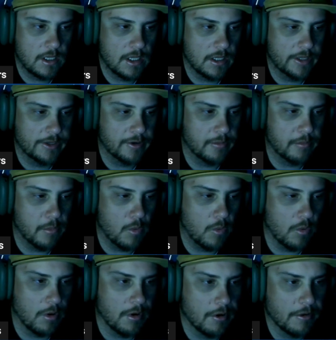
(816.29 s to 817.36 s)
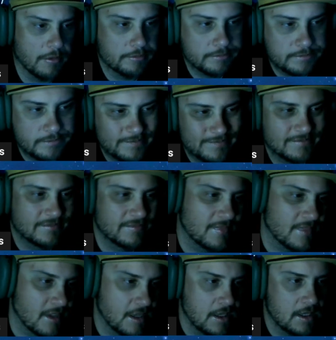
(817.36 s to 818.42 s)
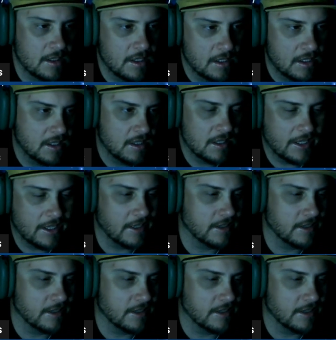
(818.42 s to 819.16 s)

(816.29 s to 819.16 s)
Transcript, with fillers: a little more like